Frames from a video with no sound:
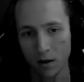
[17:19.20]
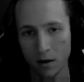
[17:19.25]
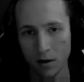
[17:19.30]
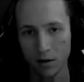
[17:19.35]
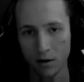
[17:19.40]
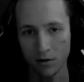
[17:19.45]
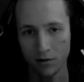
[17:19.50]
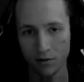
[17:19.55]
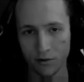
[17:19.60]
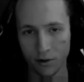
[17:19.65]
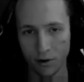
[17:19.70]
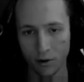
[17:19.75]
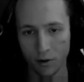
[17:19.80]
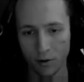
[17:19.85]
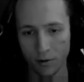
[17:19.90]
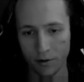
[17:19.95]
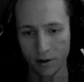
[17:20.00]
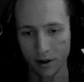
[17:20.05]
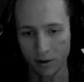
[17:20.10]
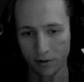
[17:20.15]

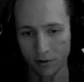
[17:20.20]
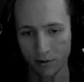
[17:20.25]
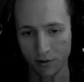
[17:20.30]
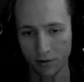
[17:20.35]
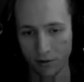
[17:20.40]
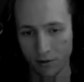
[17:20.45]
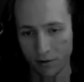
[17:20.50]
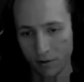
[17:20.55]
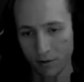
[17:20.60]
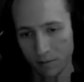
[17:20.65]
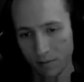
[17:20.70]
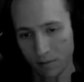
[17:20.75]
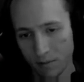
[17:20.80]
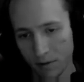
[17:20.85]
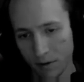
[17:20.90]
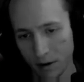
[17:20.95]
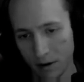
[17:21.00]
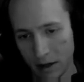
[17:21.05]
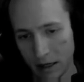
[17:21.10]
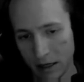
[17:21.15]
So
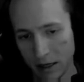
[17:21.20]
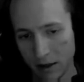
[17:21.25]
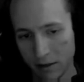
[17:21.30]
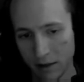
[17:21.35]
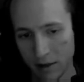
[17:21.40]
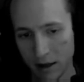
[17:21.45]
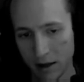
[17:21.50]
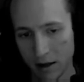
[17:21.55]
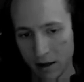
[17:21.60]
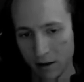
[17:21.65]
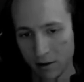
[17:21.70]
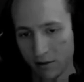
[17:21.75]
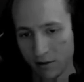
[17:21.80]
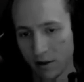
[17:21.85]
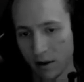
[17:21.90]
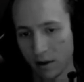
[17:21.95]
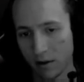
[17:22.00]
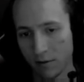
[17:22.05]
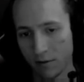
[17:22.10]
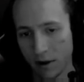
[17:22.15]
I did that
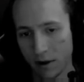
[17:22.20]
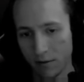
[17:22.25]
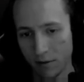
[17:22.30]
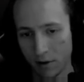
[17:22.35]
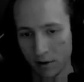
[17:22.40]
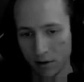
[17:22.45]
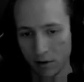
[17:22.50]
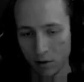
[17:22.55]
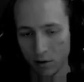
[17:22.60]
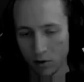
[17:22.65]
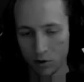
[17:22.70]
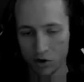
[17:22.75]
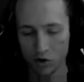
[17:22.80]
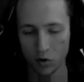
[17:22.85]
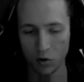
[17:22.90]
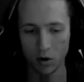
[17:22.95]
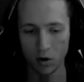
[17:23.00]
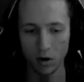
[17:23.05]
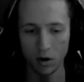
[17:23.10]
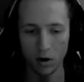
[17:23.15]
instead of having the
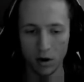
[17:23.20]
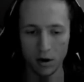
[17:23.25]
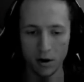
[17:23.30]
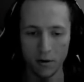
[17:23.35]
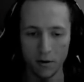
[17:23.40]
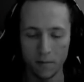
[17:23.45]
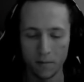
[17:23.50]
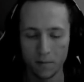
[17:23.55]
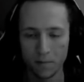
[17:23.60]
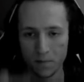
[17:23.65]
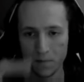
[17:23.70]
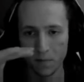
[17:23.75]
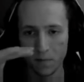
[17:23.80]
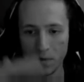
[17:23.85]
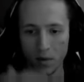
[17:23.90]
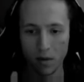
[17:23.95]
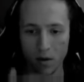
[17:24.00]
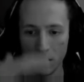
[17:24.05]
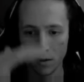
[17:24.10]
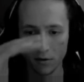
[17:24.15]
usual
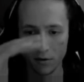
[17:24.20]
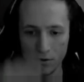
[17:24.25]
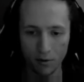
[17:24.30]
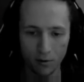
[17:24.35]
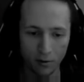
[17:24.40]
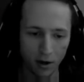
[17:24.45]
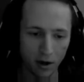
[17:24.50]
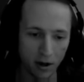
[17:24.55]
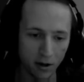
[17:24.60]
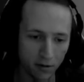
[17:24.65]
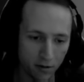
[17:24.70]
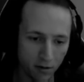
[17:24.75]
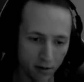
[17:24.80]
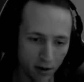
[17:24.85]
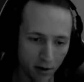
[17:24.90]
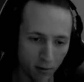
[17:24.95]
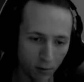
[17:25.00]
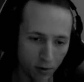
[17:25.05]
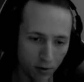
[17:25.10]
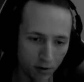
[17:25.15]
gradient
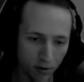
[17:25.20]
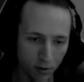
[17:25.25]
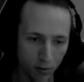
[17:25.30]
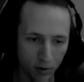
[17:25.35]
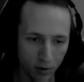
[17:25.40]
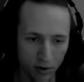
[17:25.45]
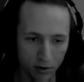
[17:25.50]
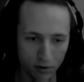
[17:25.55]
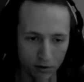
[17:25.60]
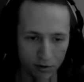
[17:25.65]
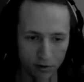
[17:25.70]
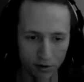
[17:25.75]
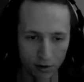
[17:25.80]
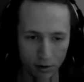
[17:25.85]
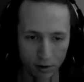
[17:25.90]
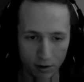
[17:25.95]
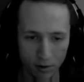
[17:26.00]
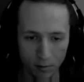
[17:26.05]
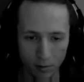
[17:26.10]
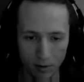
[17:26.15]
that you would use
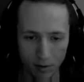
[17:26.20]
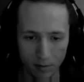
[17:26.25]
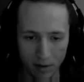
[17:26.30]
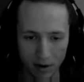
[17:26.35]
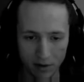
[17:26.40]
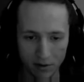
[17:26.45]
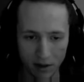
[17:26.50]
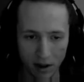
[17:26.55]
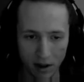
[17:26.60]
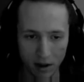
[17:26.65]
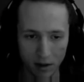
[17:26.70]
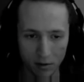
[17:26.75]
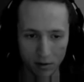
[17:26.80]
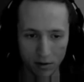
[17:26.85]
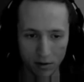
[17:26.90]
when masking out